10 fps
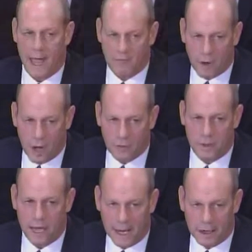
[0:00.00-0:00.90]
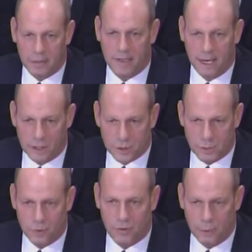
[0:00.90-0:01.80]
have other
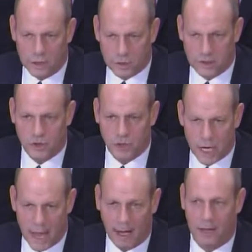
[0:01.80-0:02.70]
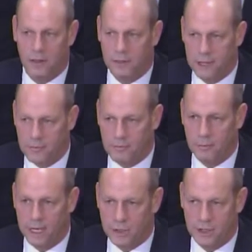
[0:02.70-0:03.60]
documentation with which to check the
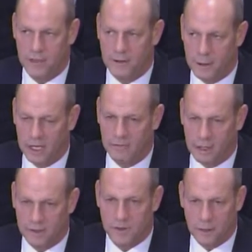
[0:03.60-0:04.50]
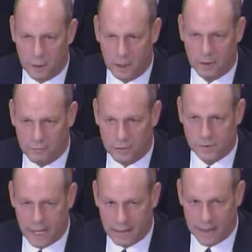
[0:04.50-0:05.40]
information that they're giving us in their
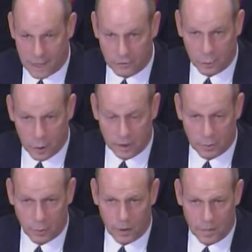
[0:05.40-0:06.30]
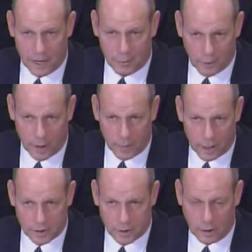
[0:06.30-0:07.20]
interviews. That is really the point that I'm trying to
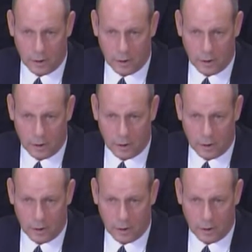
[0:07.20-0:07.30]
make, sir.